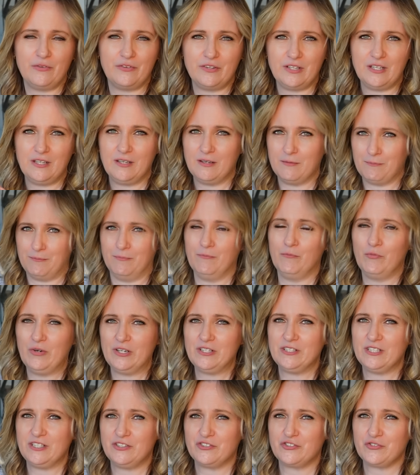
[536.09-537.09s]
The
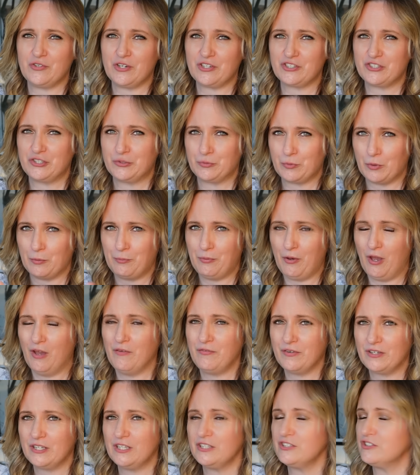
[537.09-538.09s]
written instructions were
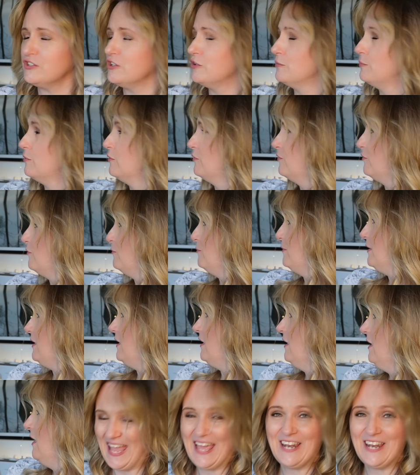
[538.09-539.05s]
perfectly suitable for me,